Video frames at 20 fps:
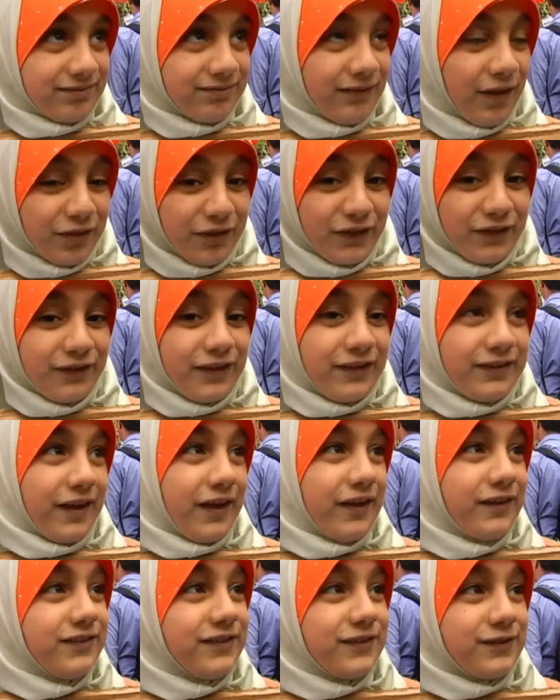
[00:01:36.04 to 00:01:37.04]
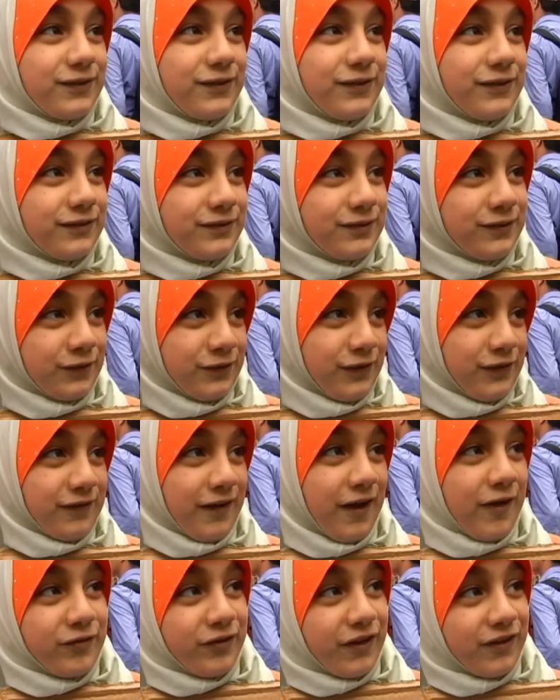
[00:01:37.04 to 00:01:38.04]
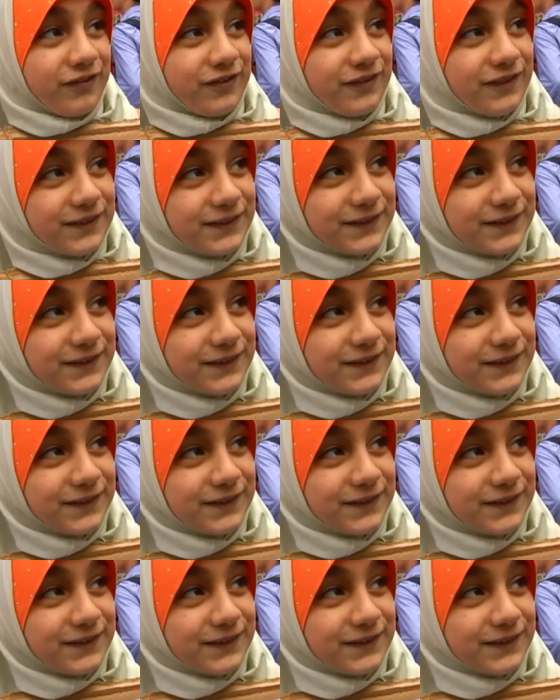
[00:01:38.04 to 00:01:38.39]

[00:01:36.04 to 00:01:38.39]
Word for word: nothing they did to deserve this.